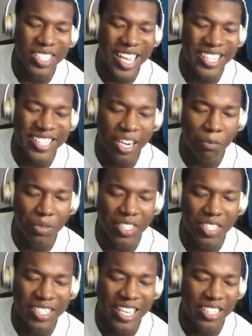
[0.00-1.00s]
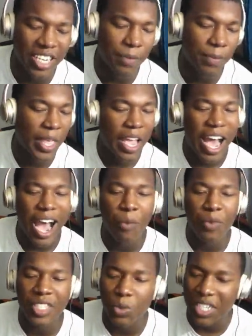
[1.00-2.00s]
Assassinate him. Please assassinate him.
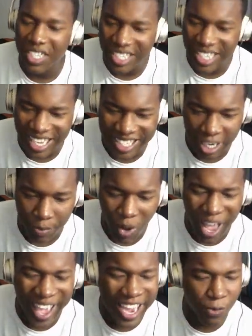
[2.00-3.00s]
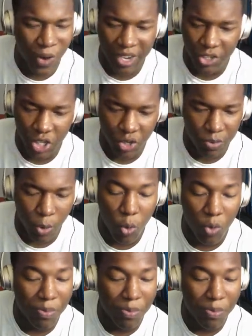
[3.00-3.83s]
I wish he would have assassinated, bro. I hate riot shooters, bro,